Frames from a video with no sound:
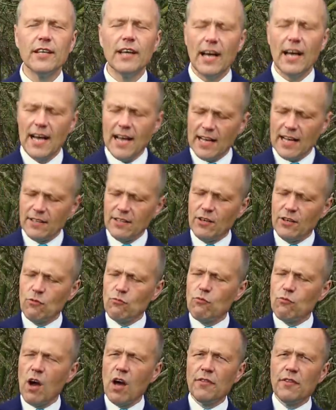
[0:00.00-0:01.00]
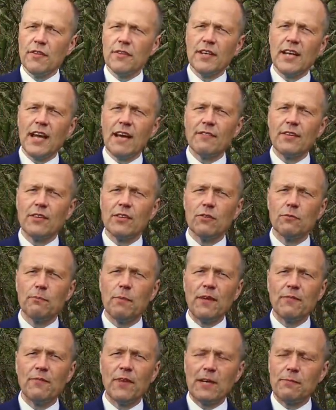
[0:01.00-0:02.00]
And, you know, rather than having those
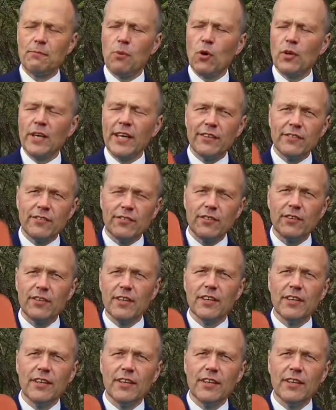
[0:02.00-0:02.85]
big fat pockets,